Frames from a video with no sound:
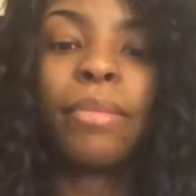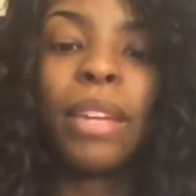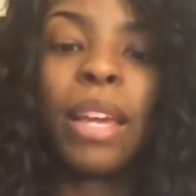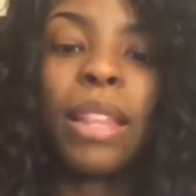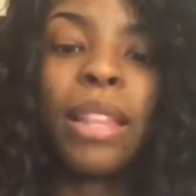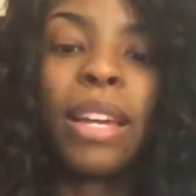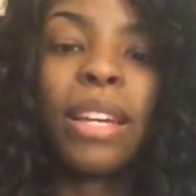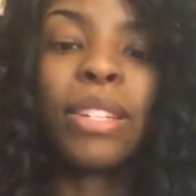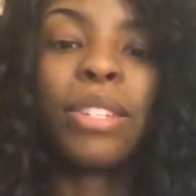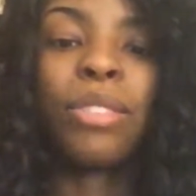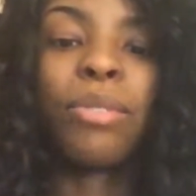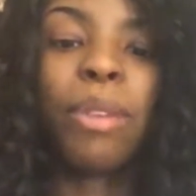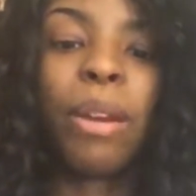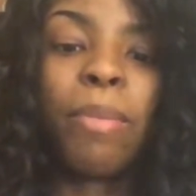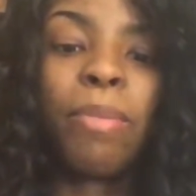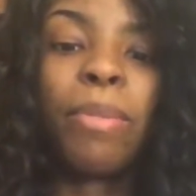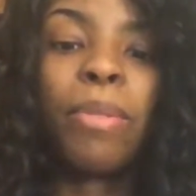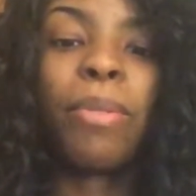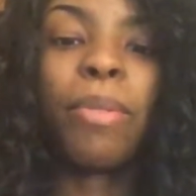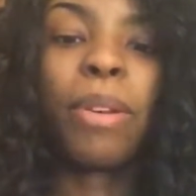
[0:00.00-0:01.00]
I like to
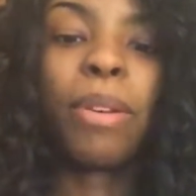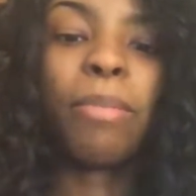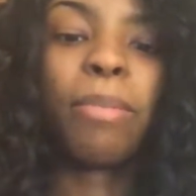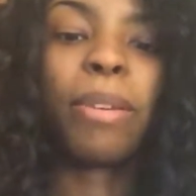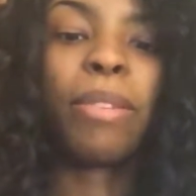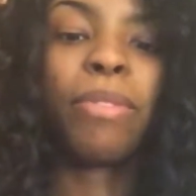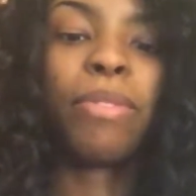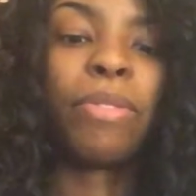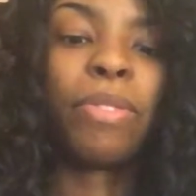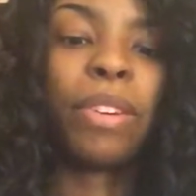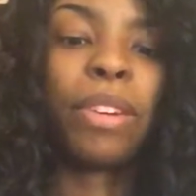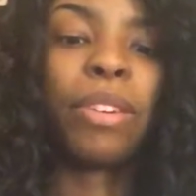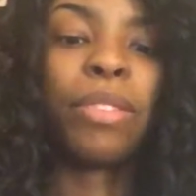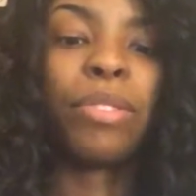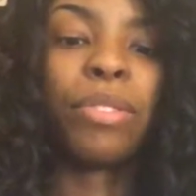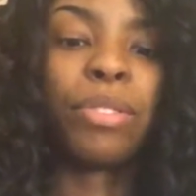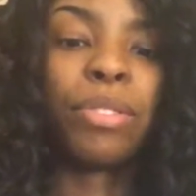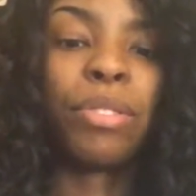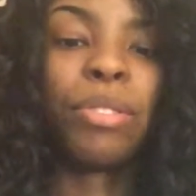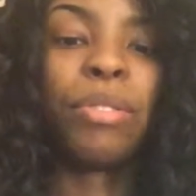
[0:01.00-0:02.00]
wrap it around my
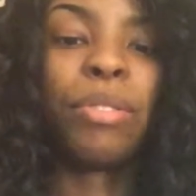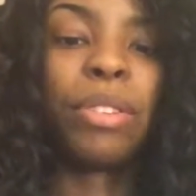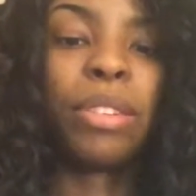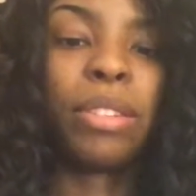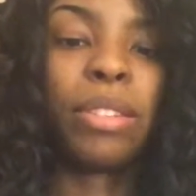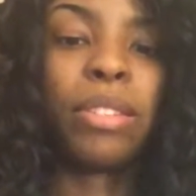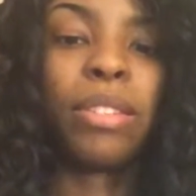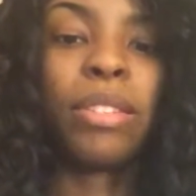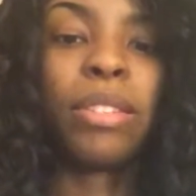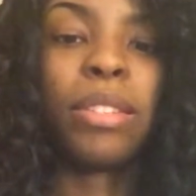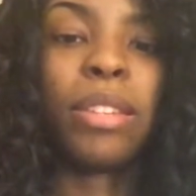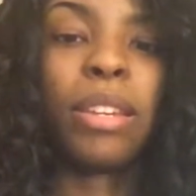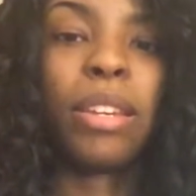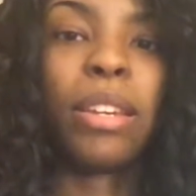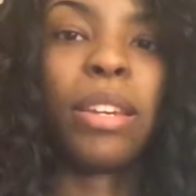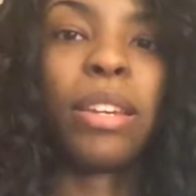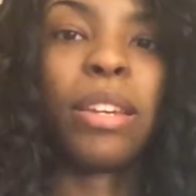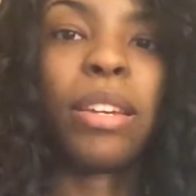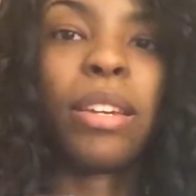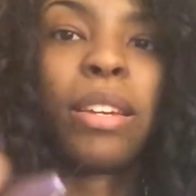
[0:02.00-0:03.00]
finger so you can
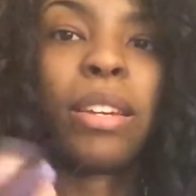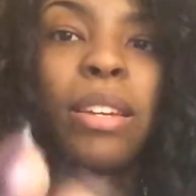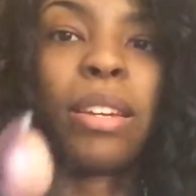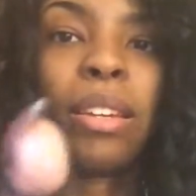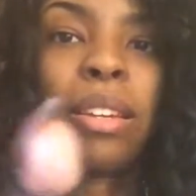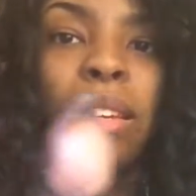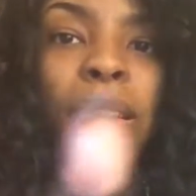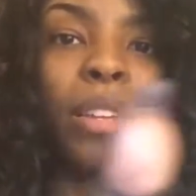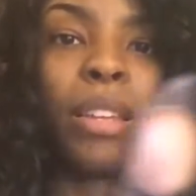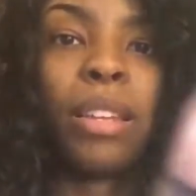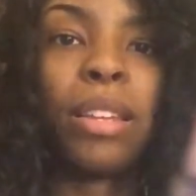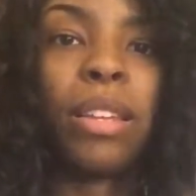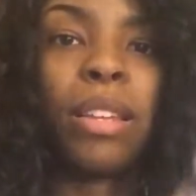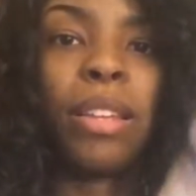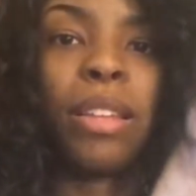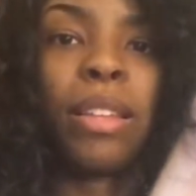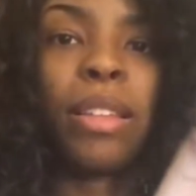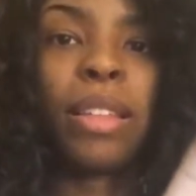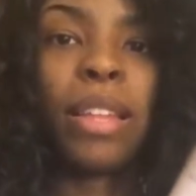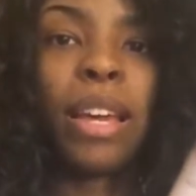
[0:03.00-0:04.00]
see.
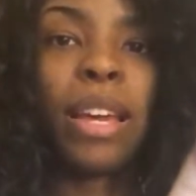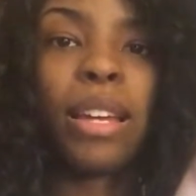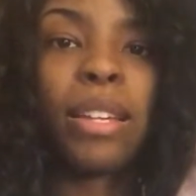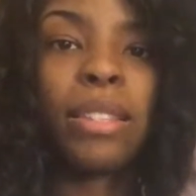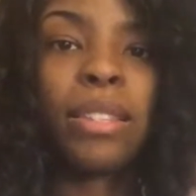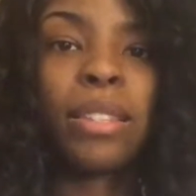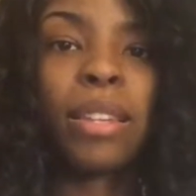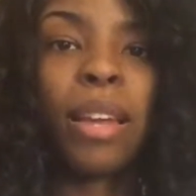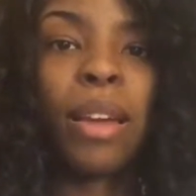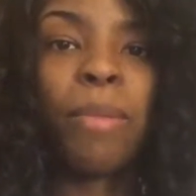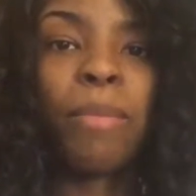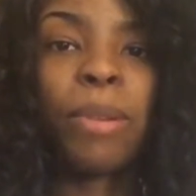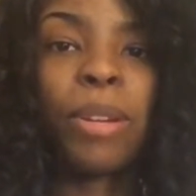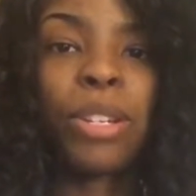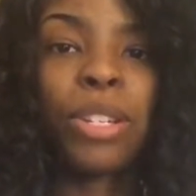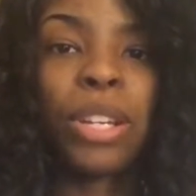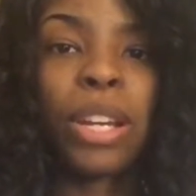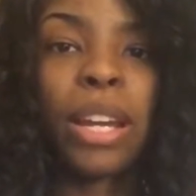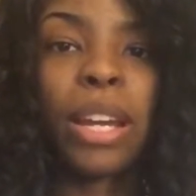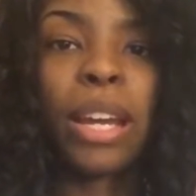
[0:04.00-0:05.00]
That's how
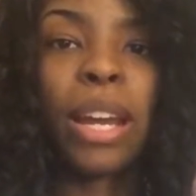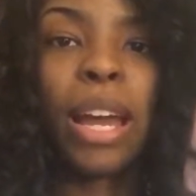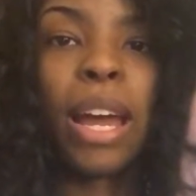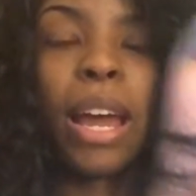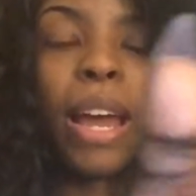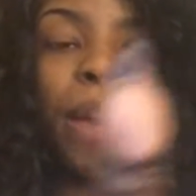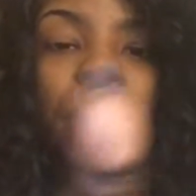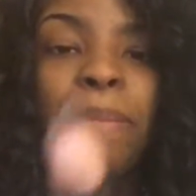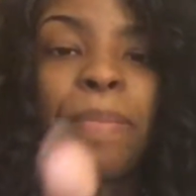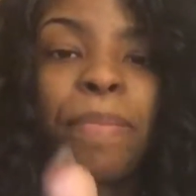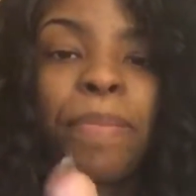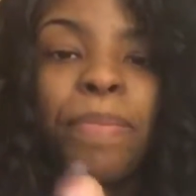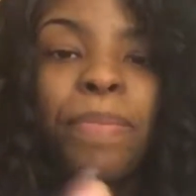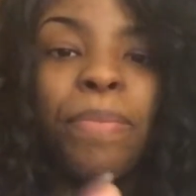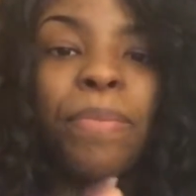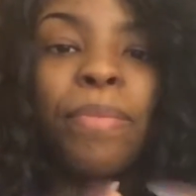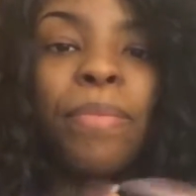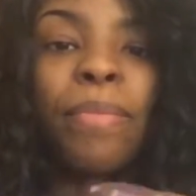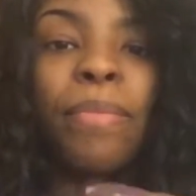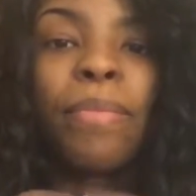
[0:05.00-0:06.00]
much I got
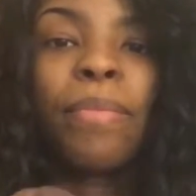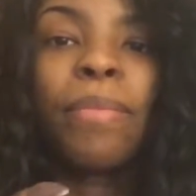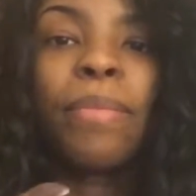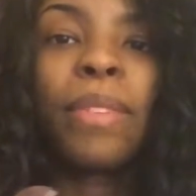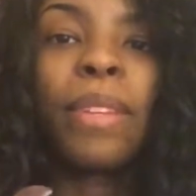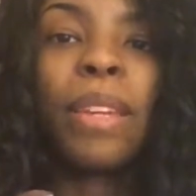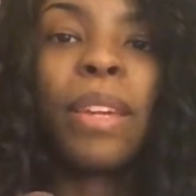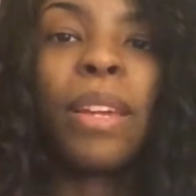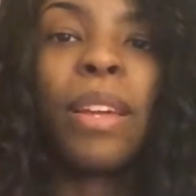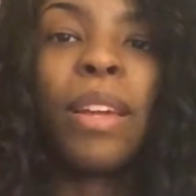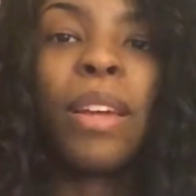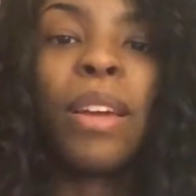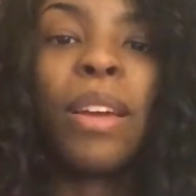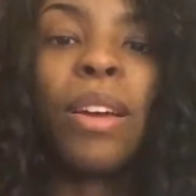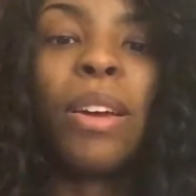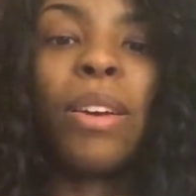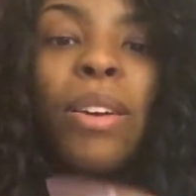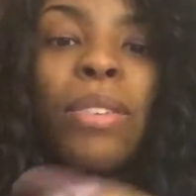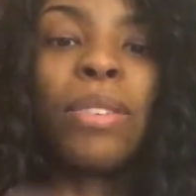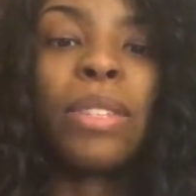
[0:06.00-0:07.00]

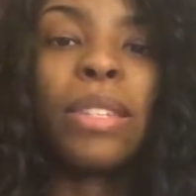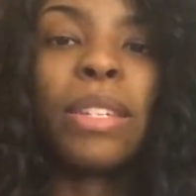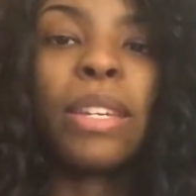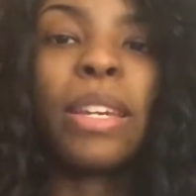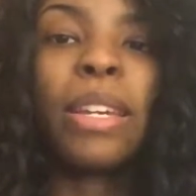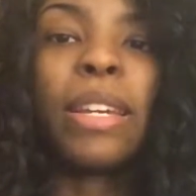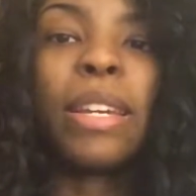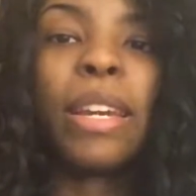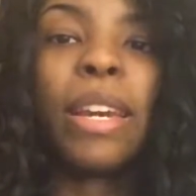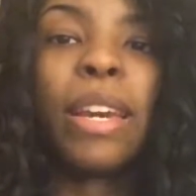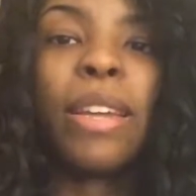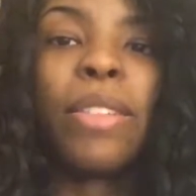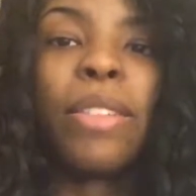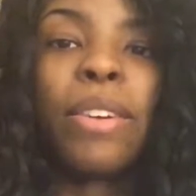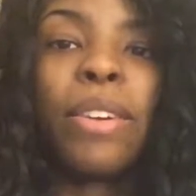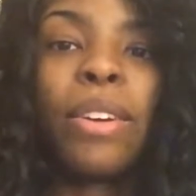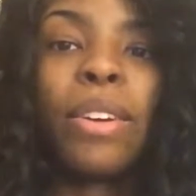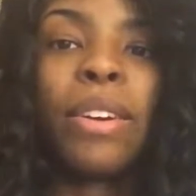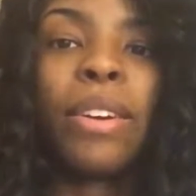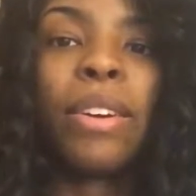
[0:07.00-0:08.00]
all
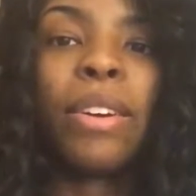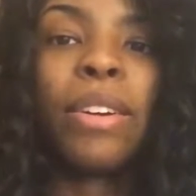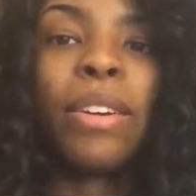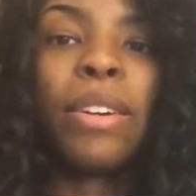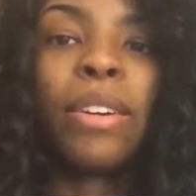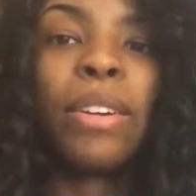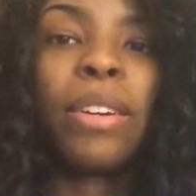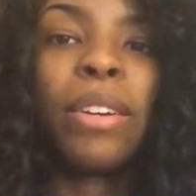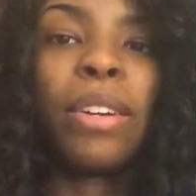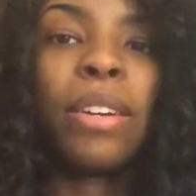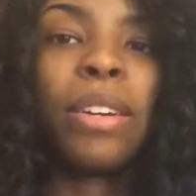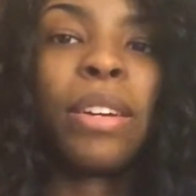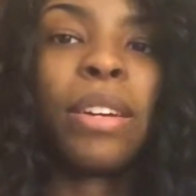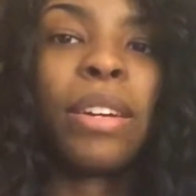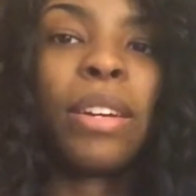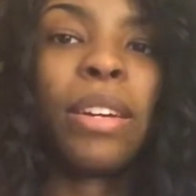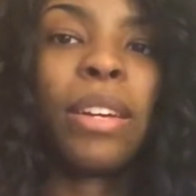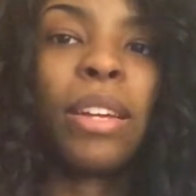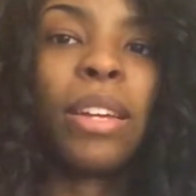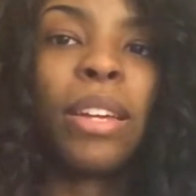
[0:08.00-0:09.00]
together.
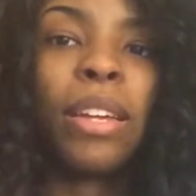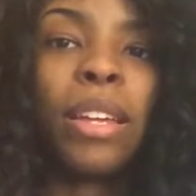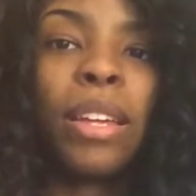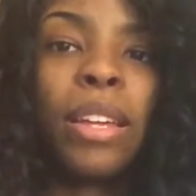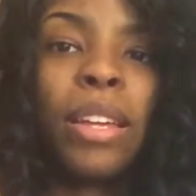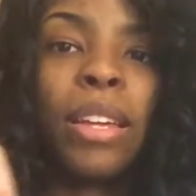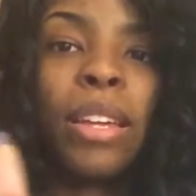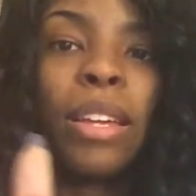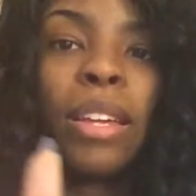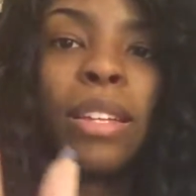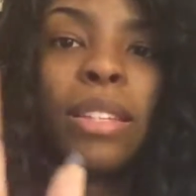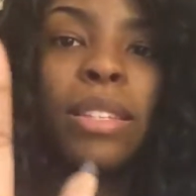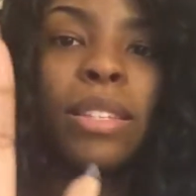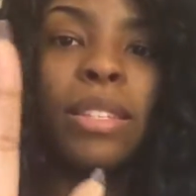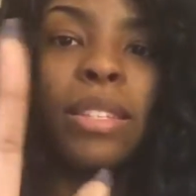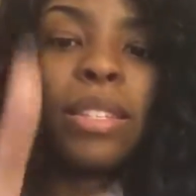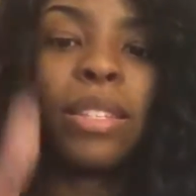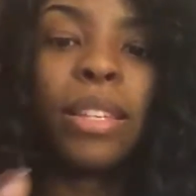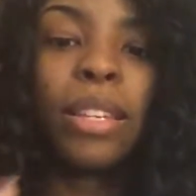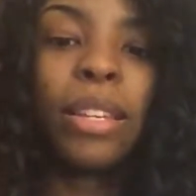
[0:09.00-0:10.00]

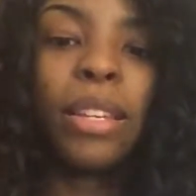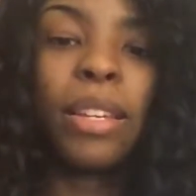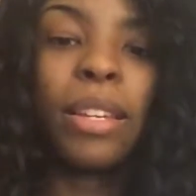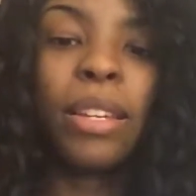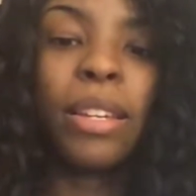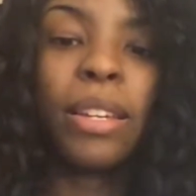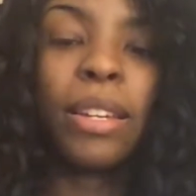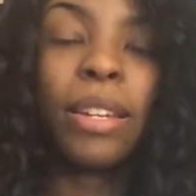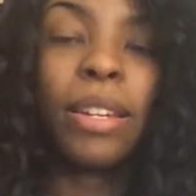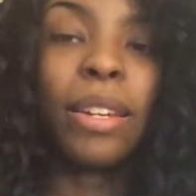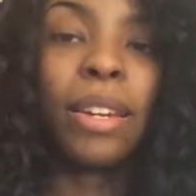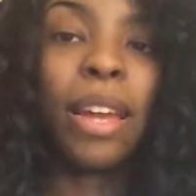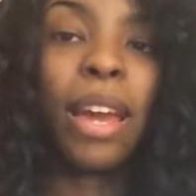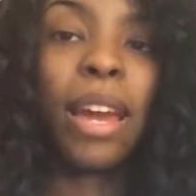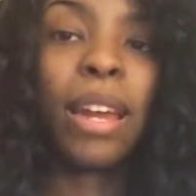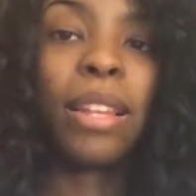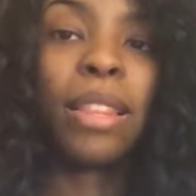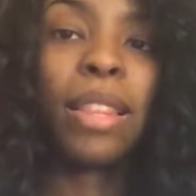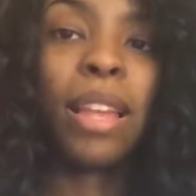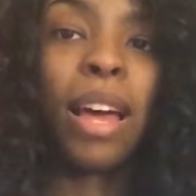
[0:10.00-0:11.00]
It's
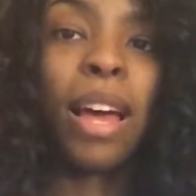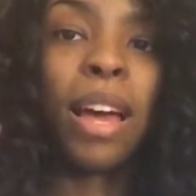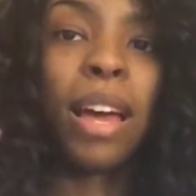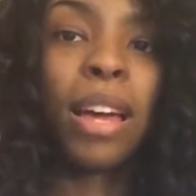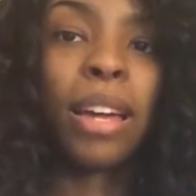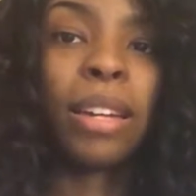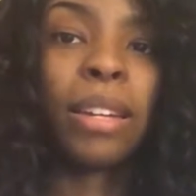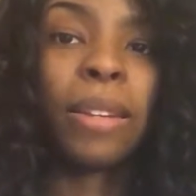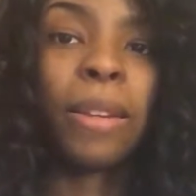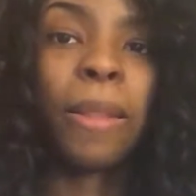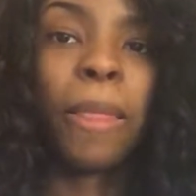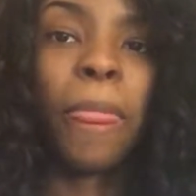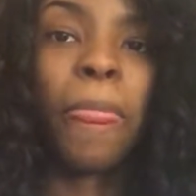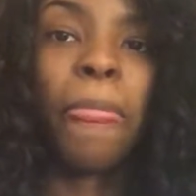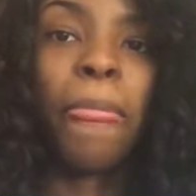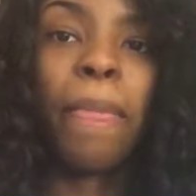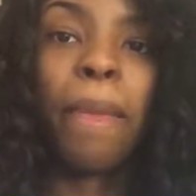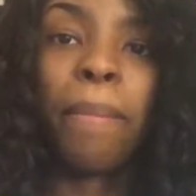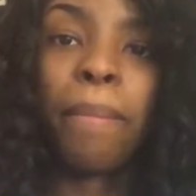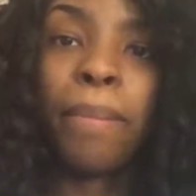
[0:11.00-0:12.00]
not a lot,
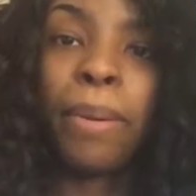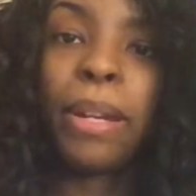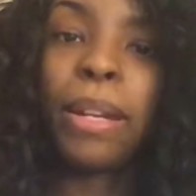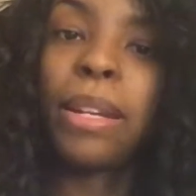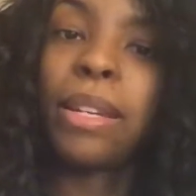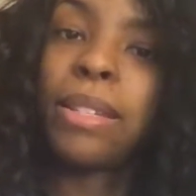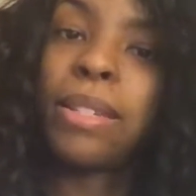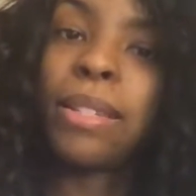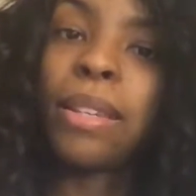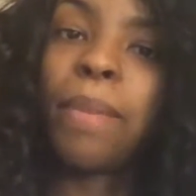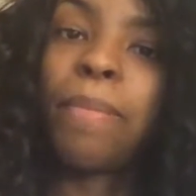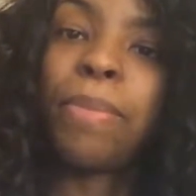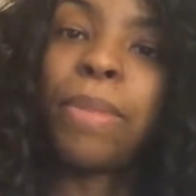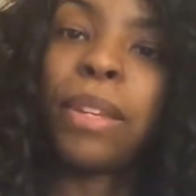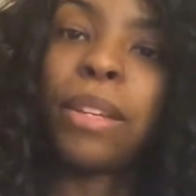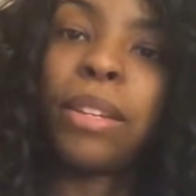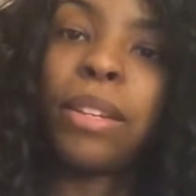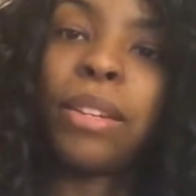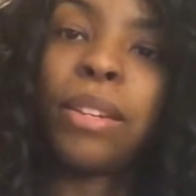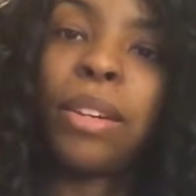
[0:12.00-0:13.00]
but it is
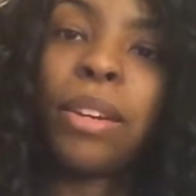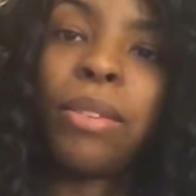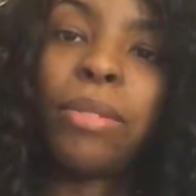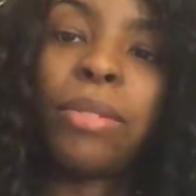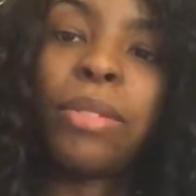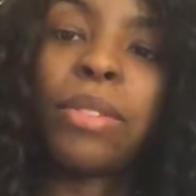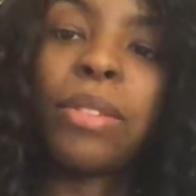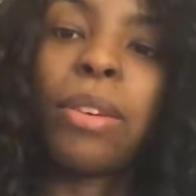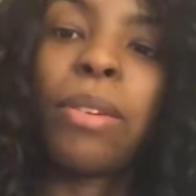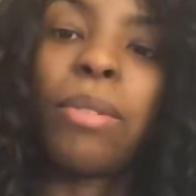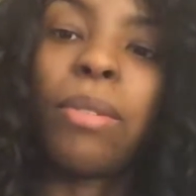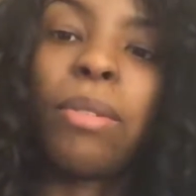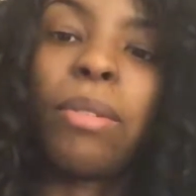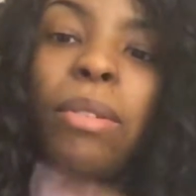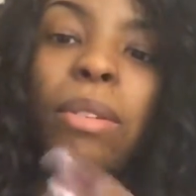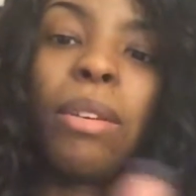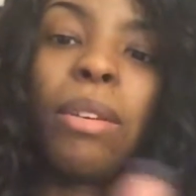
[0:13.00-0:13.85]
something, you know, so